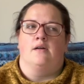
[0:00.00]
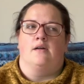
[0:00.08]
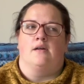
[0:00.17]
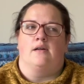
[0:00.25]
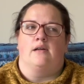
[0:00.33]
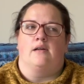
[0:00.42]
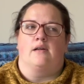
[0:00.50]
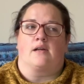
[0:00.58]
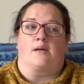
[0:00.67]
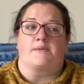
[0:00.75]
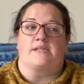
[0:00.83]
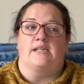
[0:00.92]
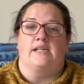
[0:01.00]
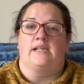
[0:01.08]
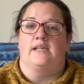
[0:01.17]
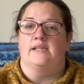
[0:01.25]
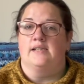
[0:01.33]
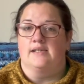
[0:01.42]
a cup of
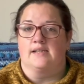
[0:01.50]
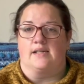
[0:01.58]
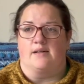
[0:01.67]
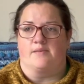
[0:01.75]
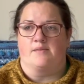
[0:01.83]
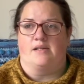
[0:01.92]
tea. Well,